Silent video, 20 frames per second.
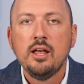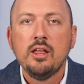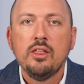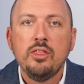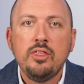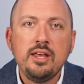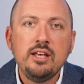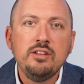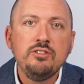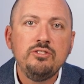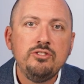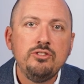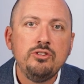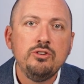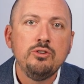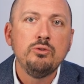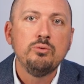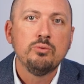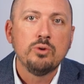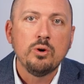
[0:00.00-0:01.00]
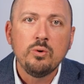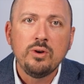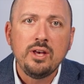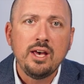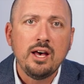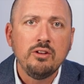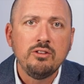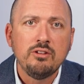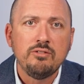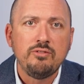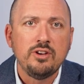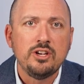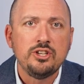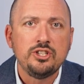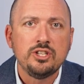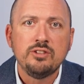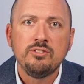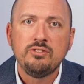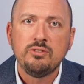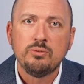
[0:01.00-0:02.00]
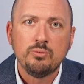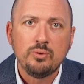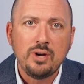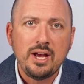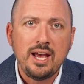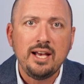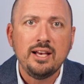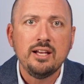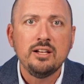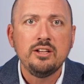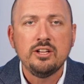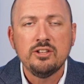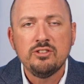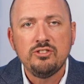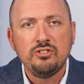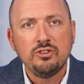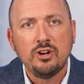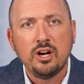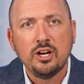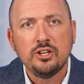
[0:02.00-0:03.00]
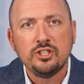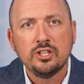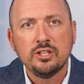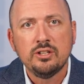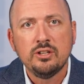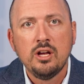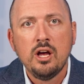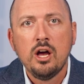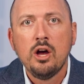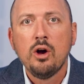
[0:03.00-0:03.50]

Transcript: These 2 RowCal divisions, REG and Construction,